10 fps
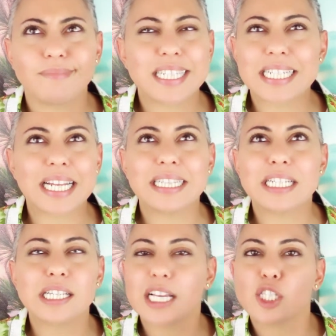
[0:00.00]
it's not
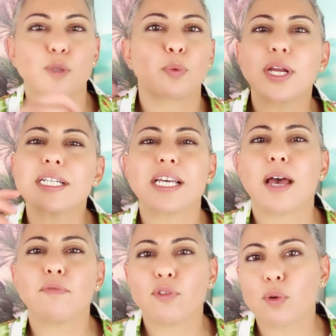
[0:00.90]
this like
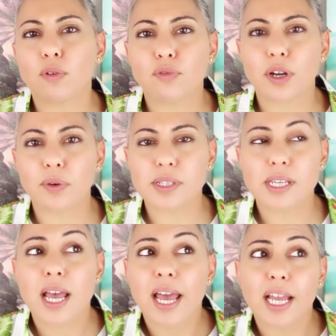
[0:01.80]
springtime floral fragrance.